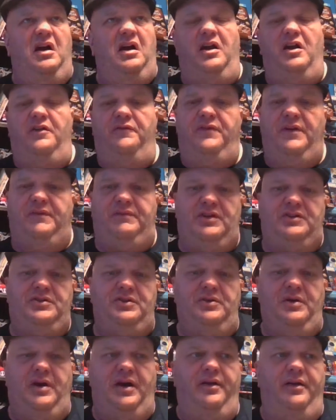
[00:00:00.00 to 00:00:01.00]
150,
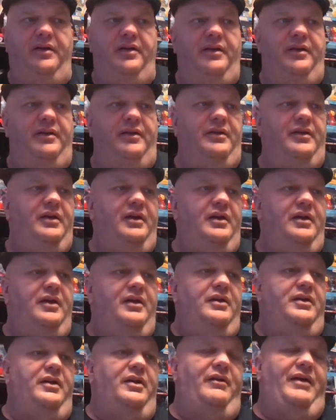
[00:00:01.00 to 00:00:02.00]
200 in,
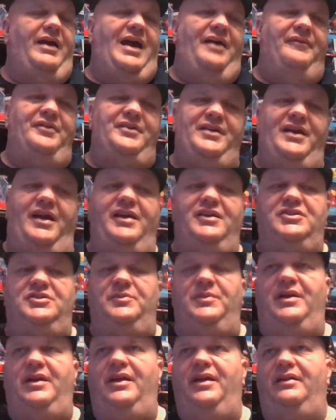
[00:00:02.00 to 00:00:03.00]
you know,
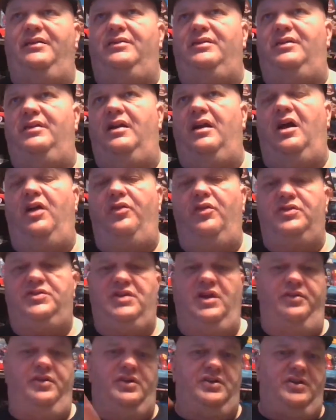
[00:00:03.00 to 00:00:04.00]
advertisement and all
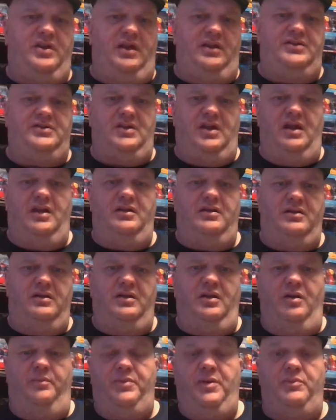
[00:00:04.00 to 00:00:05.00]
those other things that,
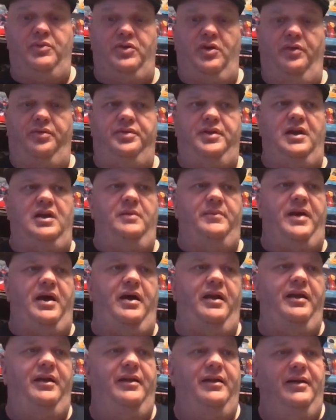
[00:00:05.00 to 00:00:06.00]
you know, people don't think
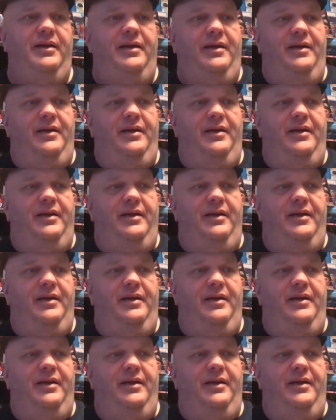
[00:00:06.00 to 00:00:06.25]
about it.